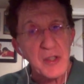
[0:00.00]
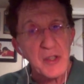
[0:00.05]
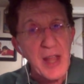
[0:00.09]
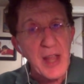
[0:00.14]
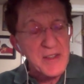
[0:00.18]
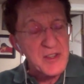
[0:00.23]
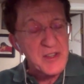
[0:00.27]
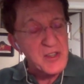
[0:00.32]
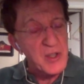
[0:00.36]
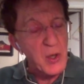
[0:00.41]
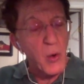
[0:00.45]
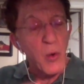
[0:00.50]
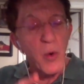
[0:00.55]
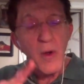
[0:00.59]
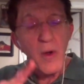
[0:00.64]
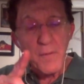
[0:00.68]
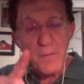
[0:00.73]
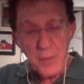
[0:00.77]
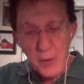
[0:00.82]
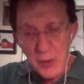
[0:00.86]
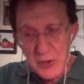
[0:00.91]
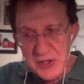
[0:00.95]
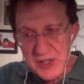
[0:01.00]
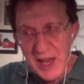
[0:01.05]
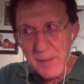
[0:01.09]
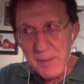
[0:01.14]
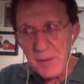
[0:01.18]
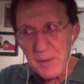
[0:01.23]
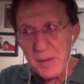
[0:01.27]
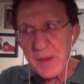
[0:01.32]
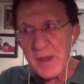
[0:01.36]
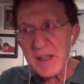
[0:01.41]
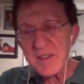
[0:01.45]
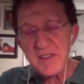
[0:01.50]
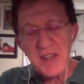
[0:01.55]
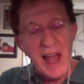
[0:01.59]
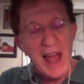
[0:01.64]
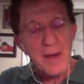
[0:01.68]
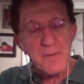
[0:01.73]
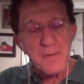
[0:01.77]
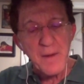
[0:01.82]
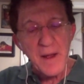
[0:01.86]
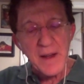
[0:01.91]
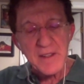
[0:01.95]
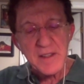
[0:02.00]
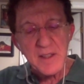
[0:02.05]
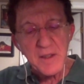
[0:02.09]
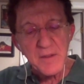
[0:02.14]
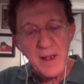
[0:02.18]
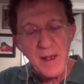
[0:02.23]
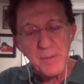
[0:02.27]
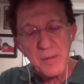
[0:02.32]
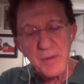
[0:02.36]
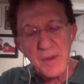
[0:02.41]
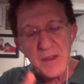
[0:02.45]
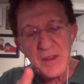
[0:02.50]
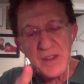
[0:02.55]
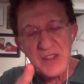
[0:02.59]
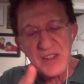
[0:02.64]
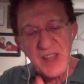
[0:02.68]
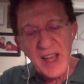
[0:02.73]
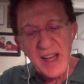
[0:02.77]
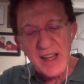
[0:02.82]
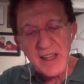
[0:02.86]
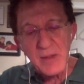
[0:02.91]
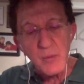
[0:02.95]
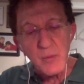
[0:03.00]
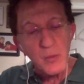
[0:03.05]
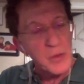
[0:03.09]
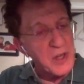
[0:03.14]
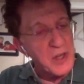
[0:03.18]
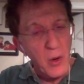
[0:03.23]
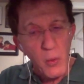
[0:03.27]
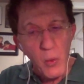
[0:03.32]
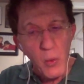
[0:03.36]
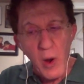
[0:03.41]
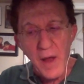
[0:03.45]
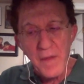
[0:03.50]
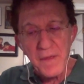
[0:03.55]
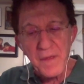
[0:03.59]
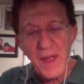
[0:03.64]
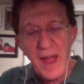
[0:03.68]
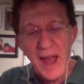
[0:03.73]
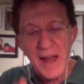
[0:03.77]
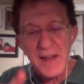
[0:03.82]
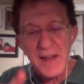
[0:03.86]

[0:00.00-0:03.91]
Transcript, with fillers: So first, empathy is affective empathy. The second, we don't want that.